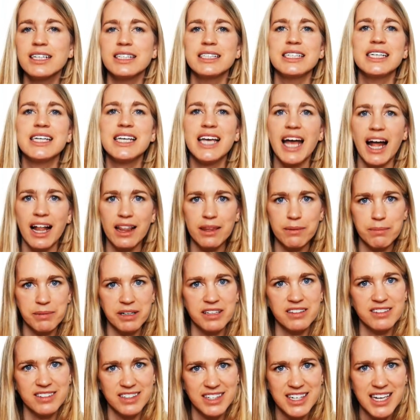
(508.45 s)
Nickel
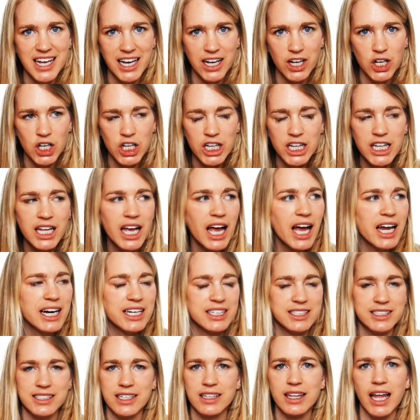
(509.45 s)
means nickel
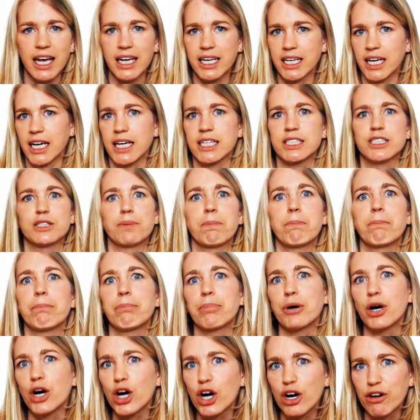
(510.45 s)
and it's like it's
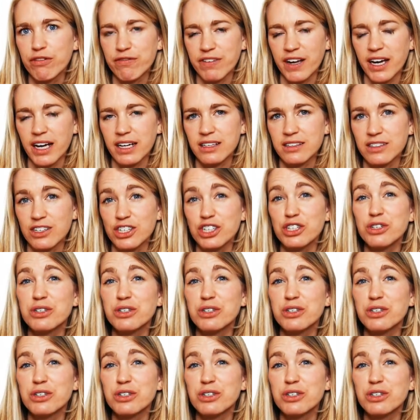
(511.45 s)
perfect.